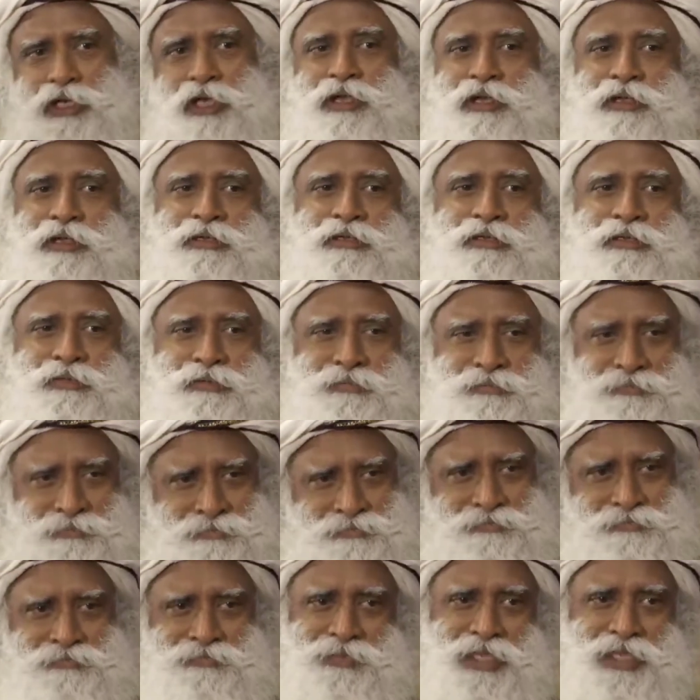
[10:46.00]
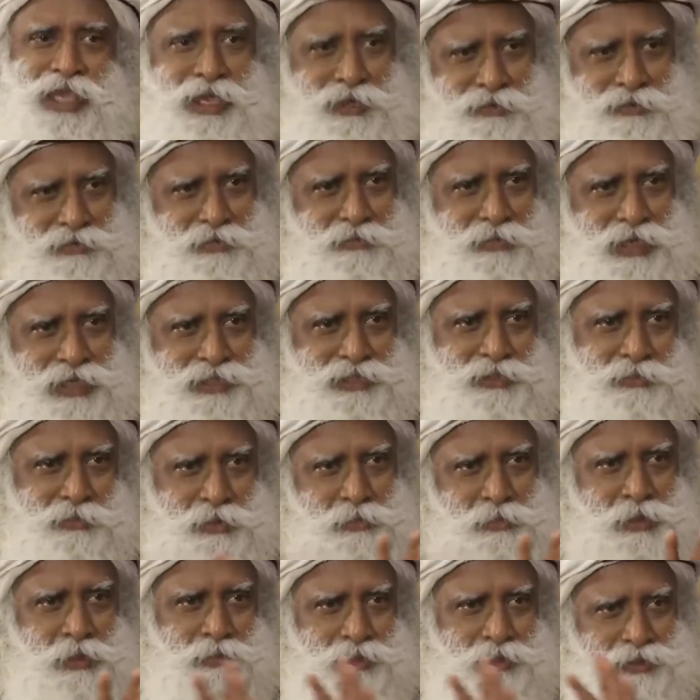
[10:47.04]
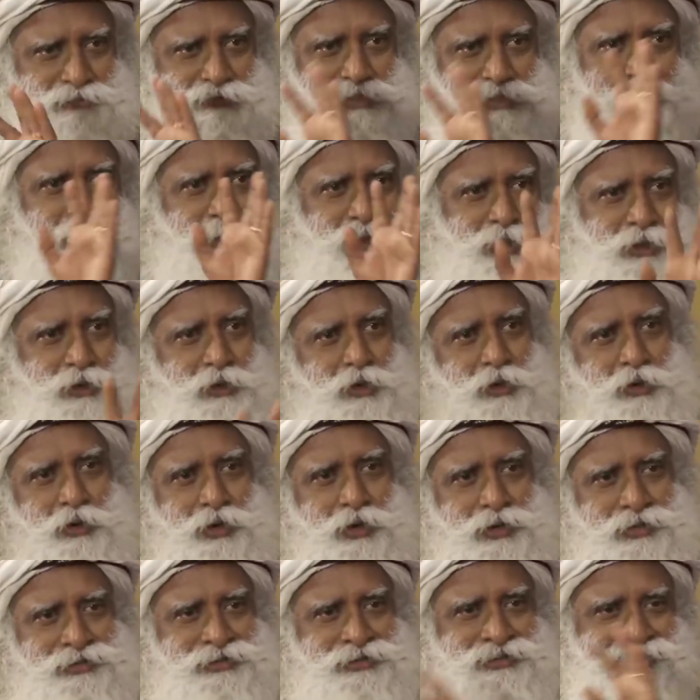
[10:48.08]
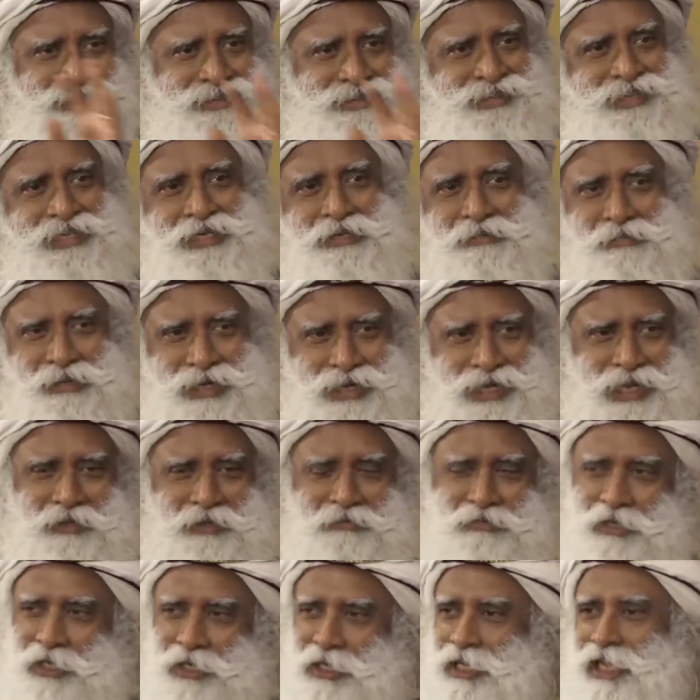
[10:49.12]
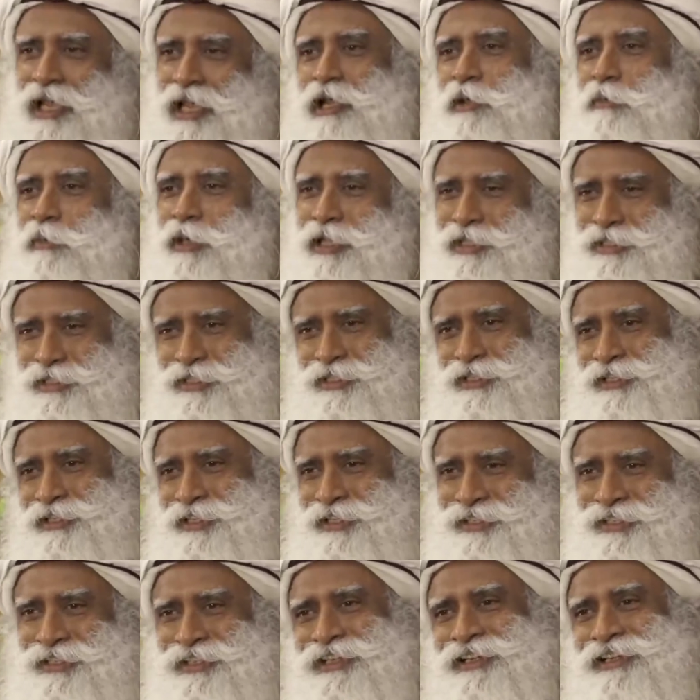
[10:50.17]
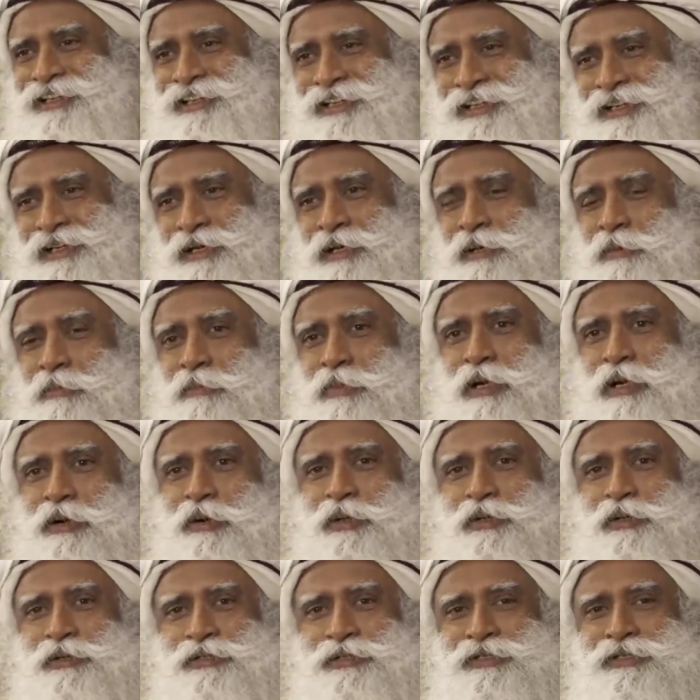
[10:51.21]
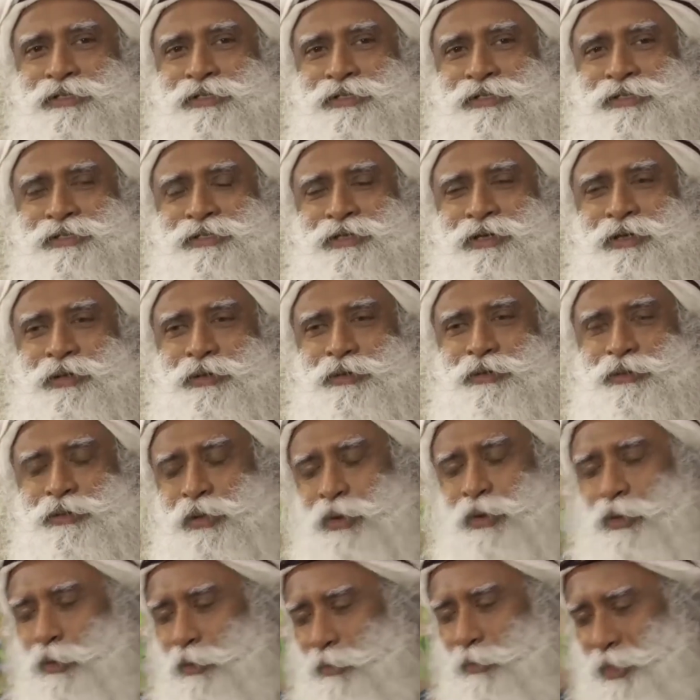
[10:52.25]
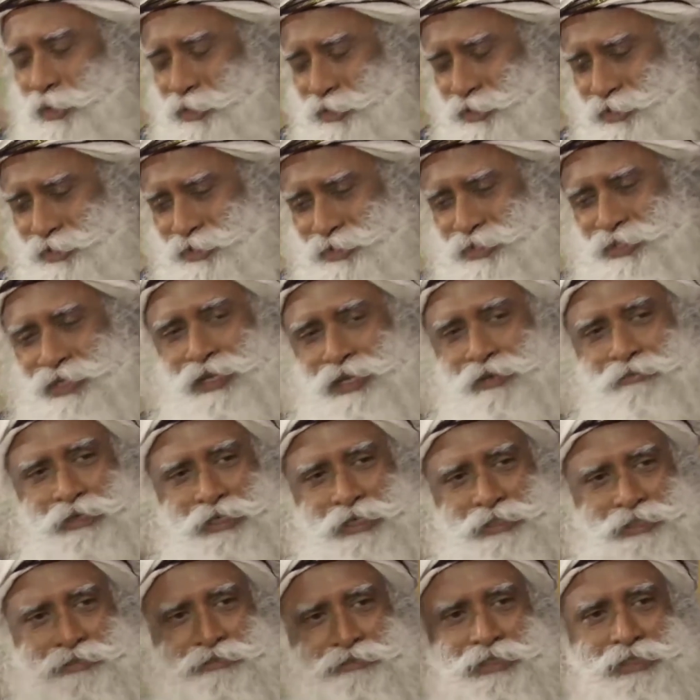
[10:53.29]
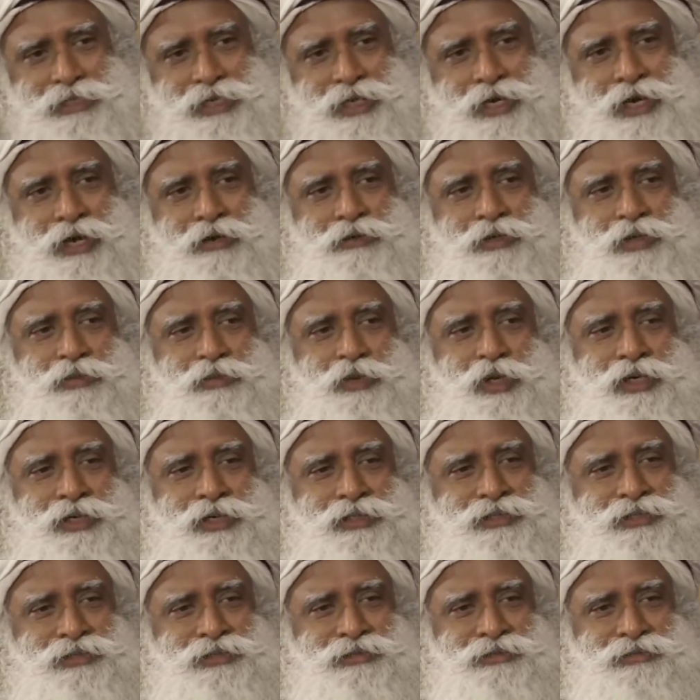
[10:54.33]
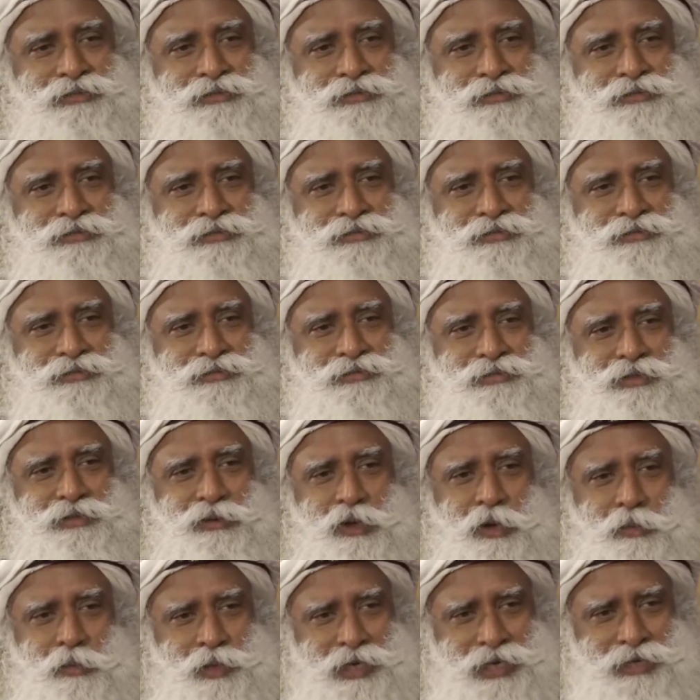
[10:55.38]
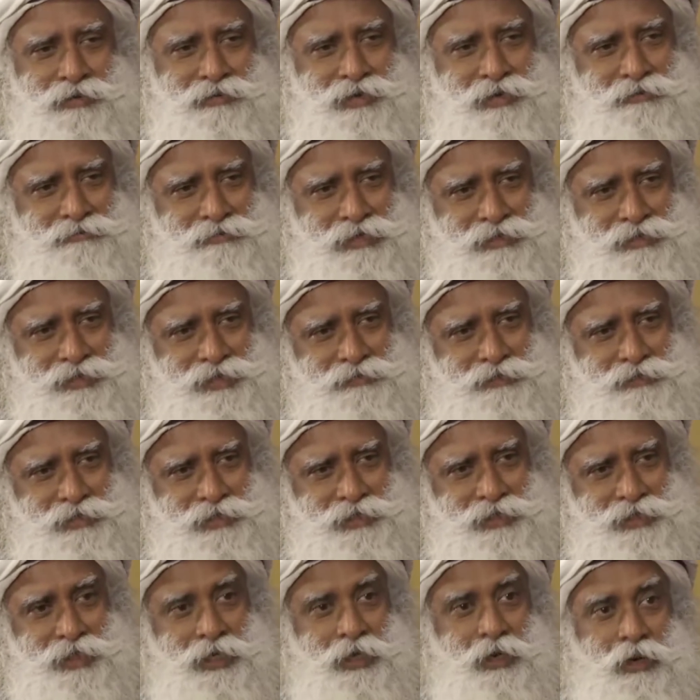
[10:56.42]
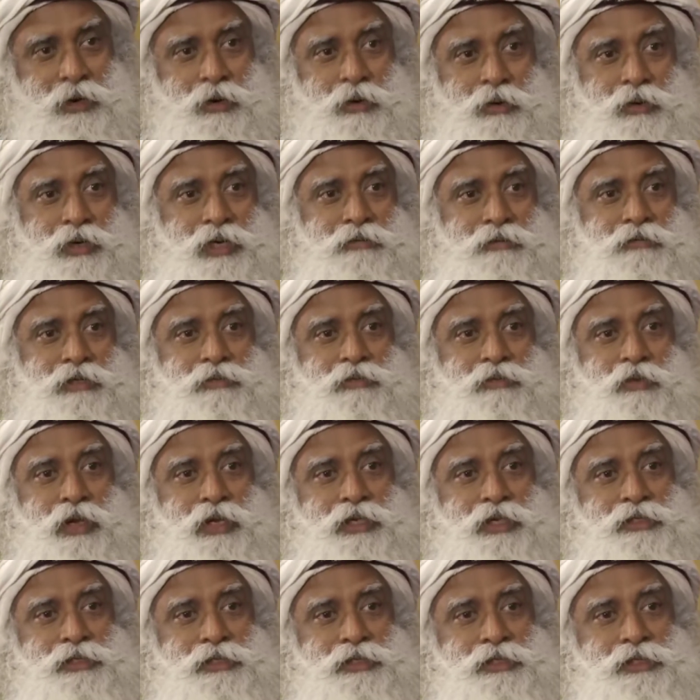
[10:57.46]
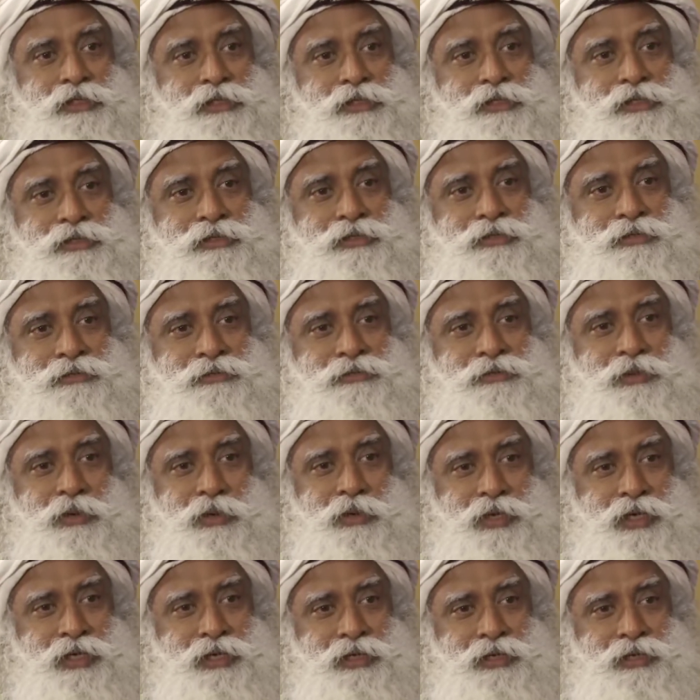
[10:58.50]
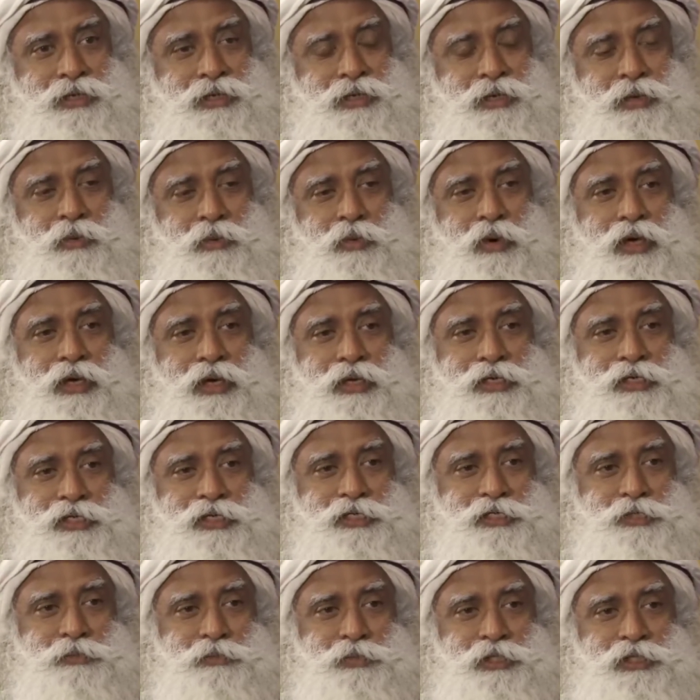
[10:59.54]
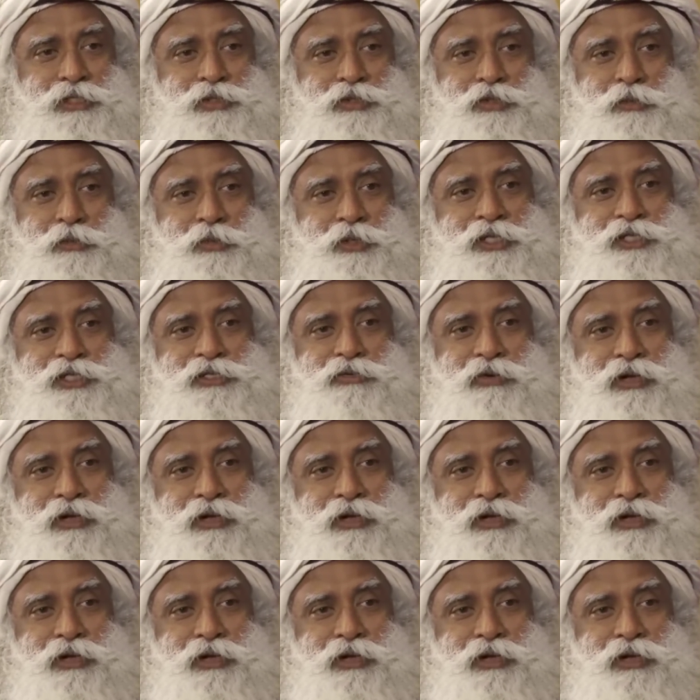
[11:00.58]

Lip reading: day. I have the maximum number of trouble going on in my life on a daily basis, because so much of activity around the world, global level of activity only with volunteers, okay? Volunteers means nobody is